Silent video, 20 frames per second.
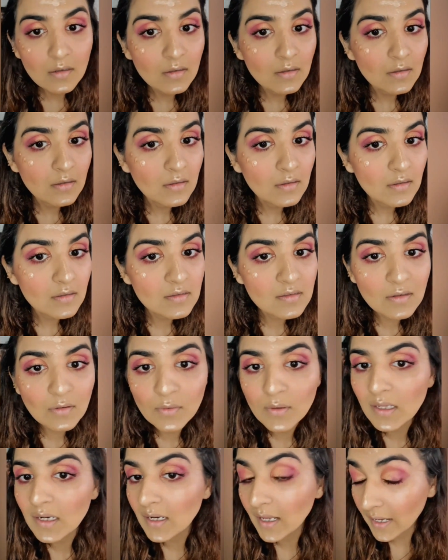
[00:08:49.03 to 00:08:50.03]
It's
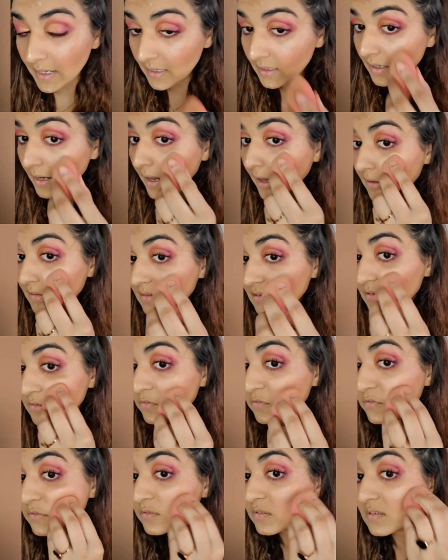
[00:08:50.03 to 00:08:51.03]
looking like as if
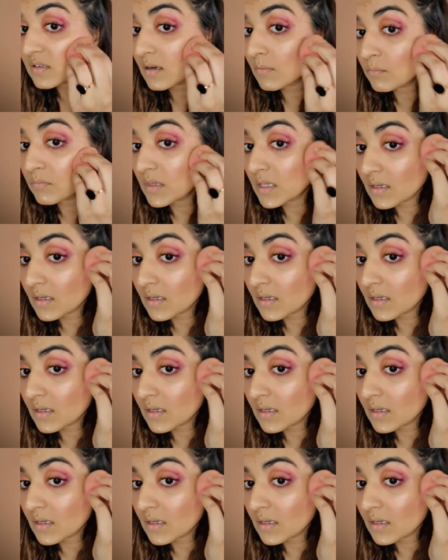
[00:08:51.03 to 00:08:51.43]
some